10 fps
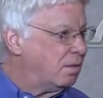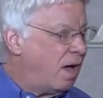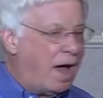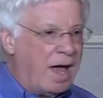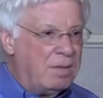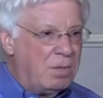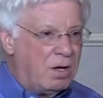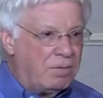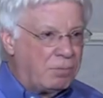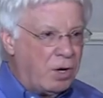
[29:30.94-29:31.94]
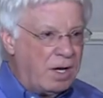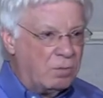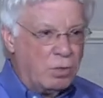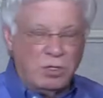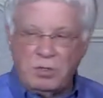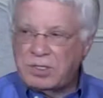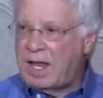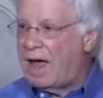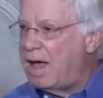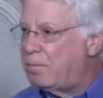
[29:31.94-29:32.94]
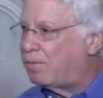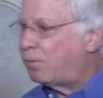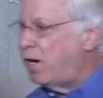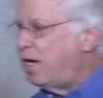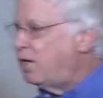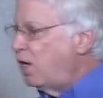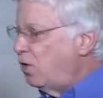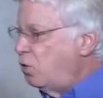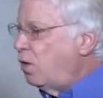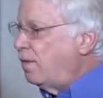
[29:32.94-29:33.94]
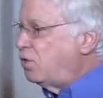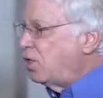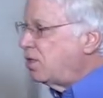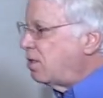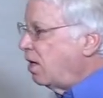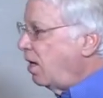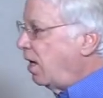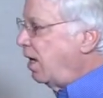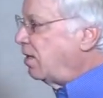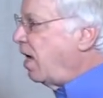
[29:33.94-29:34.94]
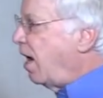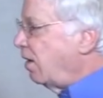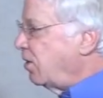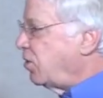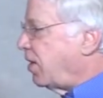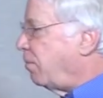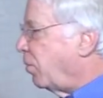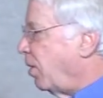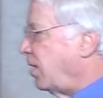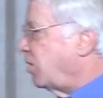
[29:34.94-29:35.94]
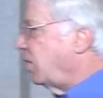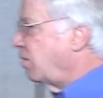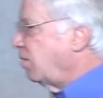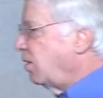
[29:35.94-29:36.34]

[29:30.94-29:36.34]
I'm afraid. When you say I'm afraid, you have just acknowledged separation.